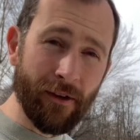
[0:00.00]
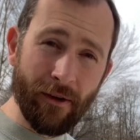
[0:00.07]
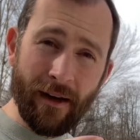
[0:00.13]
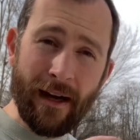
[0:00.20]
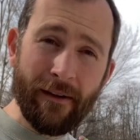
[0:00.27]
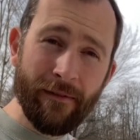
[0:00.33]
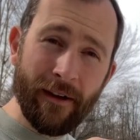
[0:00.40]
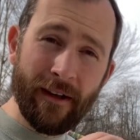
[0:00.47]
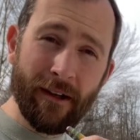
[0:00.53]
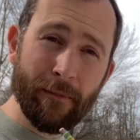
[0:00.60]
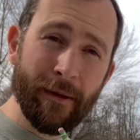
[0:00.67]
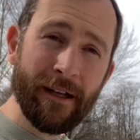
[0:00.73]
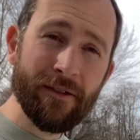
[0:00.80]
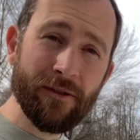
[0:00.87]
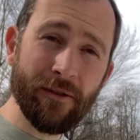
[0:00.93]
graphite of the
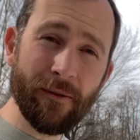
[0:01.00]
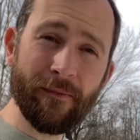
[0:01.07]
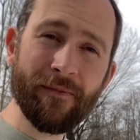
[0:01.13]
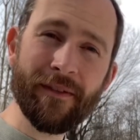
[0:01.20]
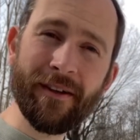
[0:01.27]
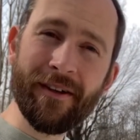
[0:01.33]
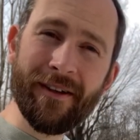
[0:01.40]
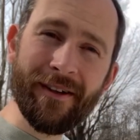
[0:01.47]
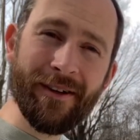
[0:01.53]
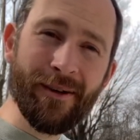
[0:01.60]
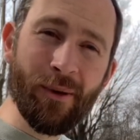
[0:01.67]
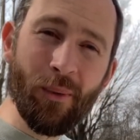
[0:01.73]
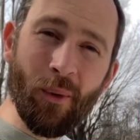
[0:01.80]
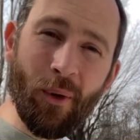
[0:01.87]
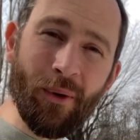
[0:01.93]
pencil
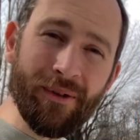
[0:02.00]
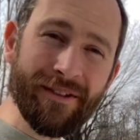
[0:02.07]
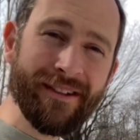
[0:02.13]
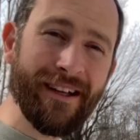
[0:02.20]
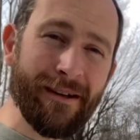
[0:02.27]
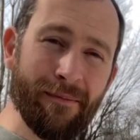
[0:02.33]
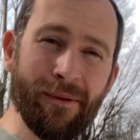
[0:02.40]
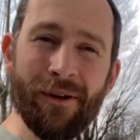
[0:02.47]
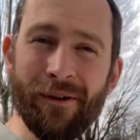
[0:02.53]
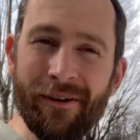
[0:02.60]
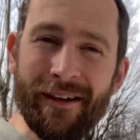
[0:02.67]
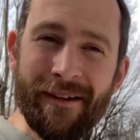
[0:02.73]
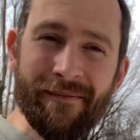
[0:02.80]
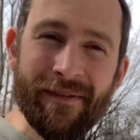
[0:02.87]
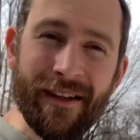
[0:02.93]
won't get
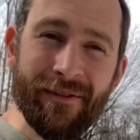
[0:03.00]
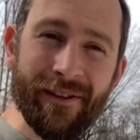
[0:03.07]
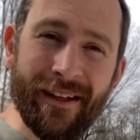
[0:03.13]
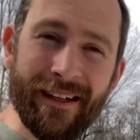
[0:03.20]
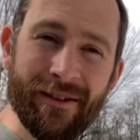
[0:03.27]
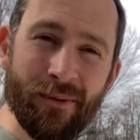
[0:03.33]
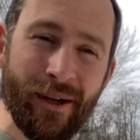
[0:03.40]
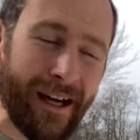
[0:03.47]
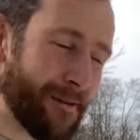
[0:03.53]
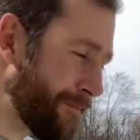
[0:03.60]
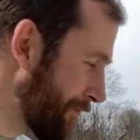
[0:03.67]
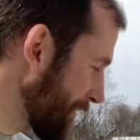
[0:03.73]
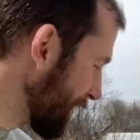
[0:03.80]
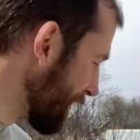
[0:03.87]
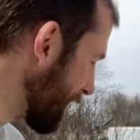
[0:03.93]
blurry if it gets wet.
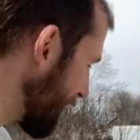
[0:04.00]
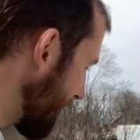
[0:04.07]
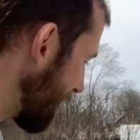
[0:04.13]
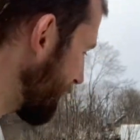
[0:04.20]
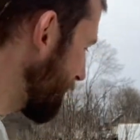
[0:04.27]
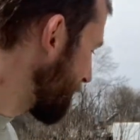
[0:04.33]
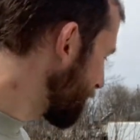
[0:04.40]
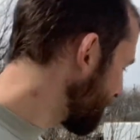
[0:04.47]
And